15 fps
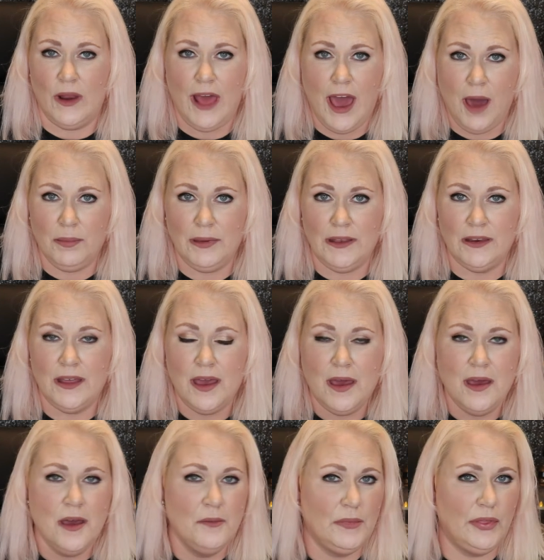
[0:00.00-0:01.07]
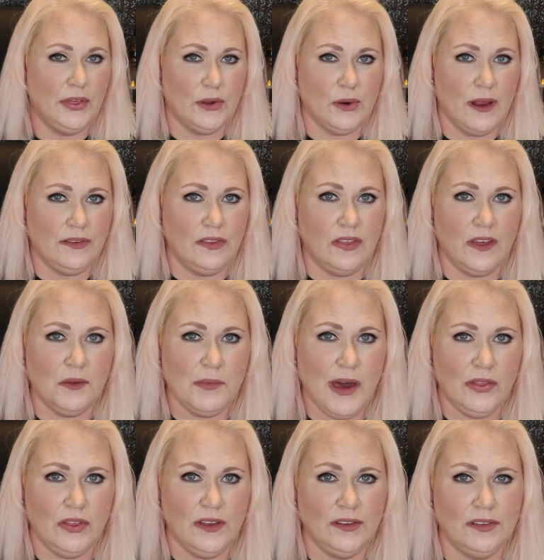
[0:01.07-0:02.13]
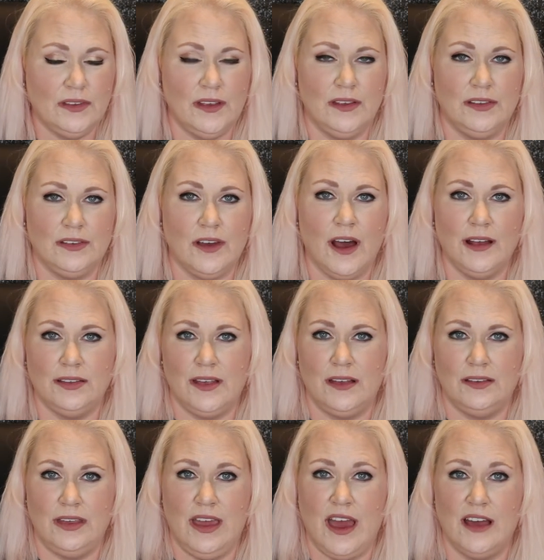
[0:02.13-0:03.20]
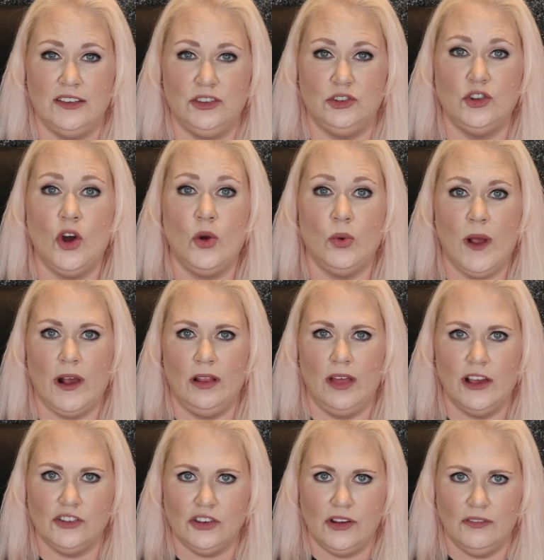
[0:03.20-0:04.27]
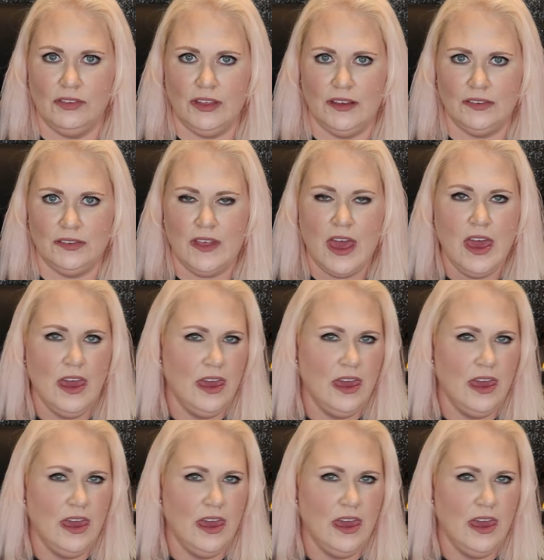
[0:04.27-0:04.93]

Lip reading: what happened, but the crazy thing about this is Scott says he has no recollection of this,